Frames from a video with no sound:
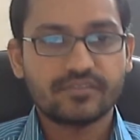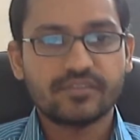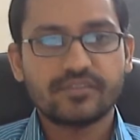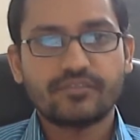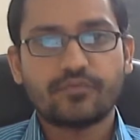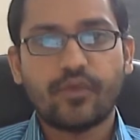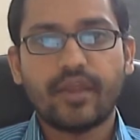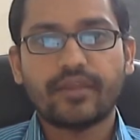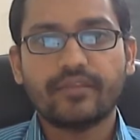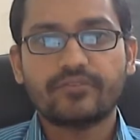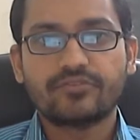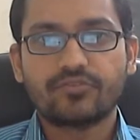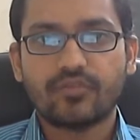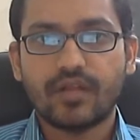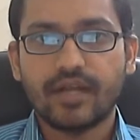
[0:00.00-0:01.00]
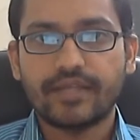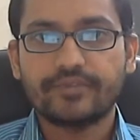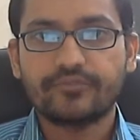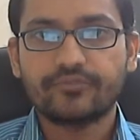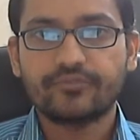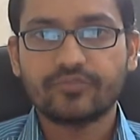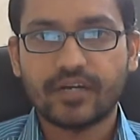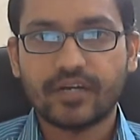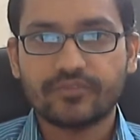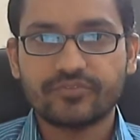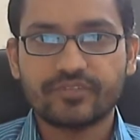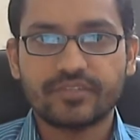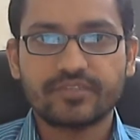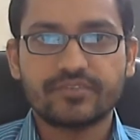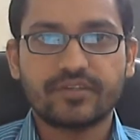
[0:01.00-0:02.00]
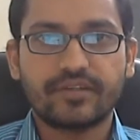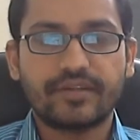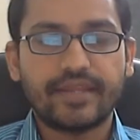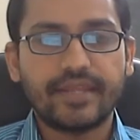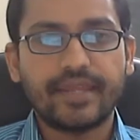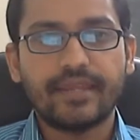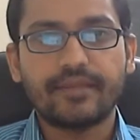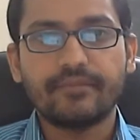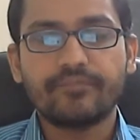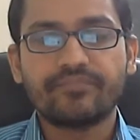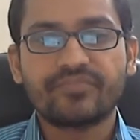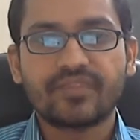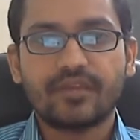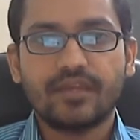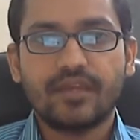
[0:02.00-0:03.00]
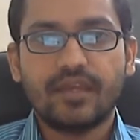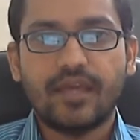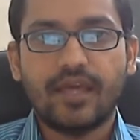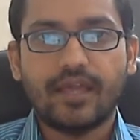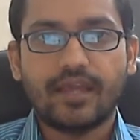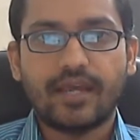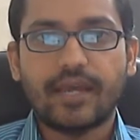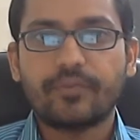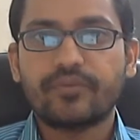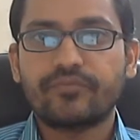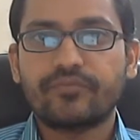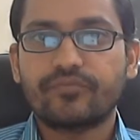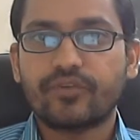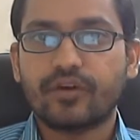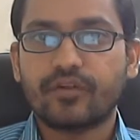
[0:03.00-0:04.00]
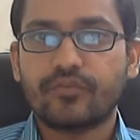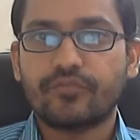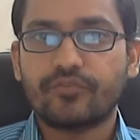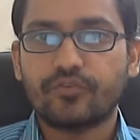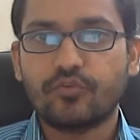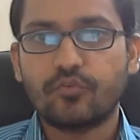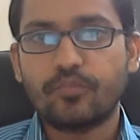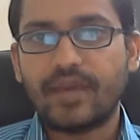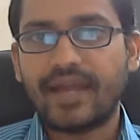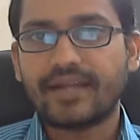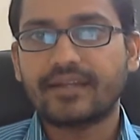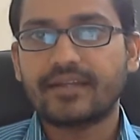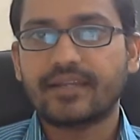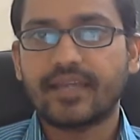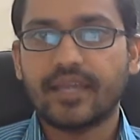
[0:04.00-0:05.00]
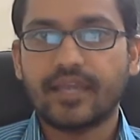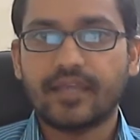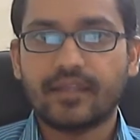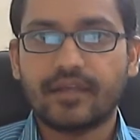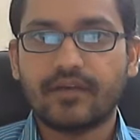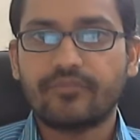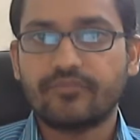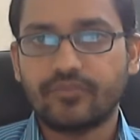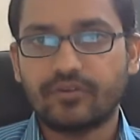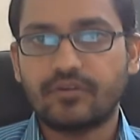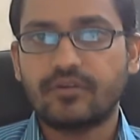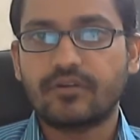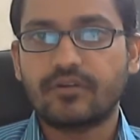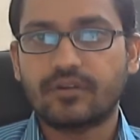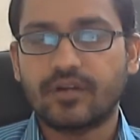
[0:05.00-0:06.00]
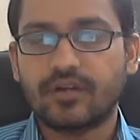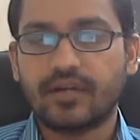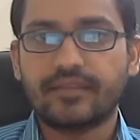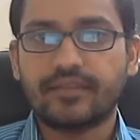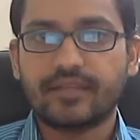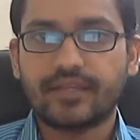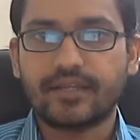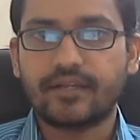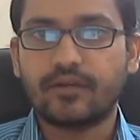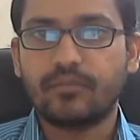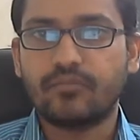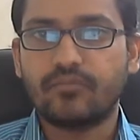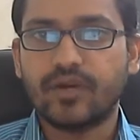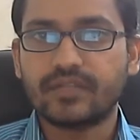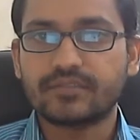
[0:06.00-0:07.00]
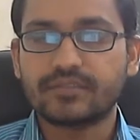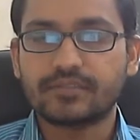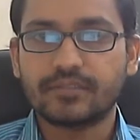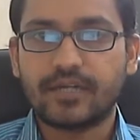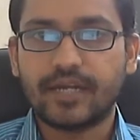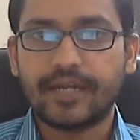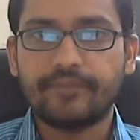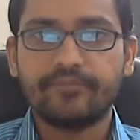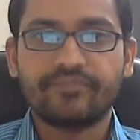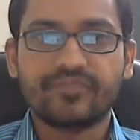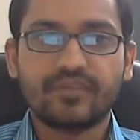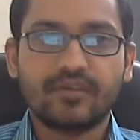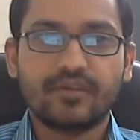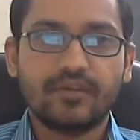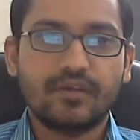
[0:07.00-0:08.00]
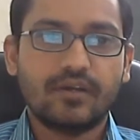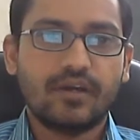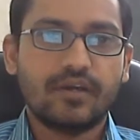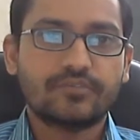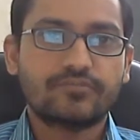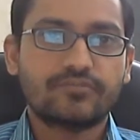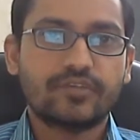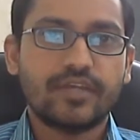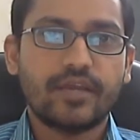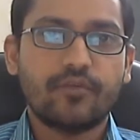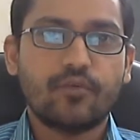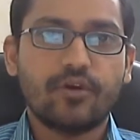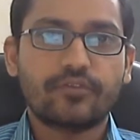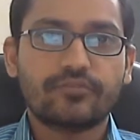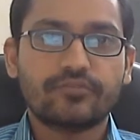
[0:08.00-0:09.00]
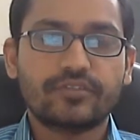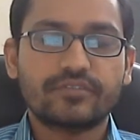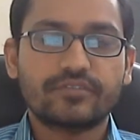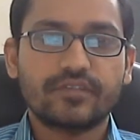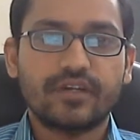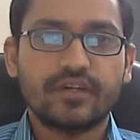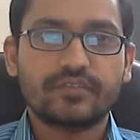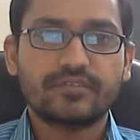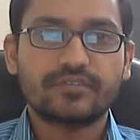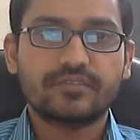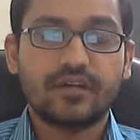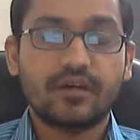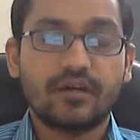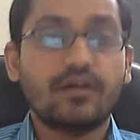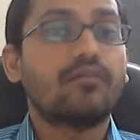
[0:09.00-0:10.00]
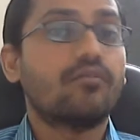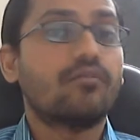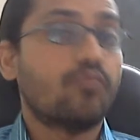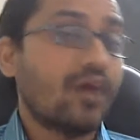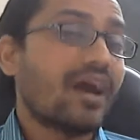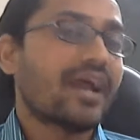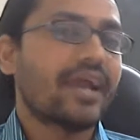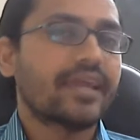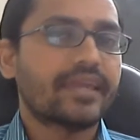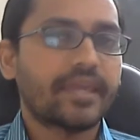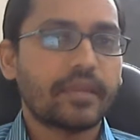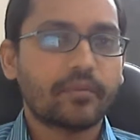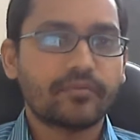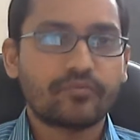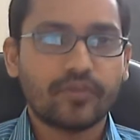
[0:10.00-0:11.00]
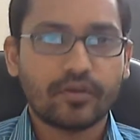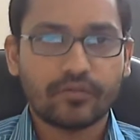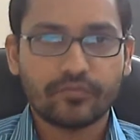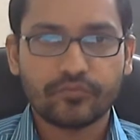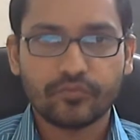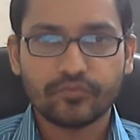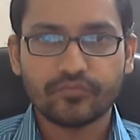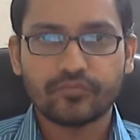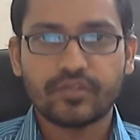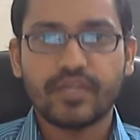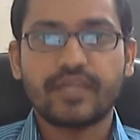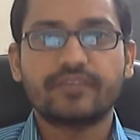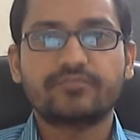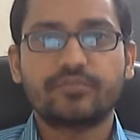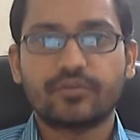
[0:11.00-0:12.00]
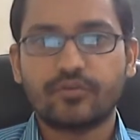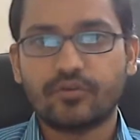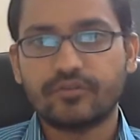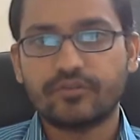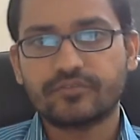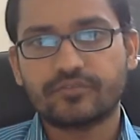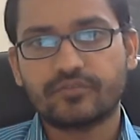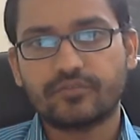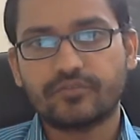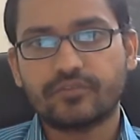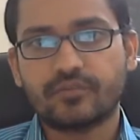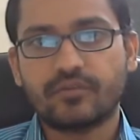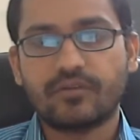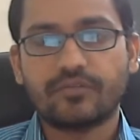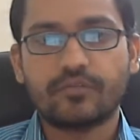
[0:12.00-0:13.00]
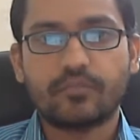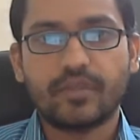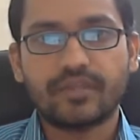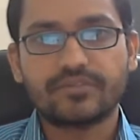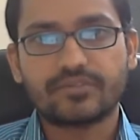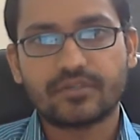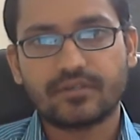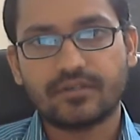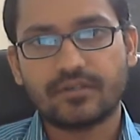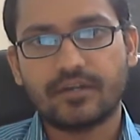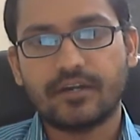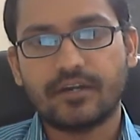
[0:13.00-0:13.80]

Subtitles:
is 20th July 2013 and I'm in front of you back again after I think a month's time. Today I want to discuss why I came in front of you today is because you know some of the major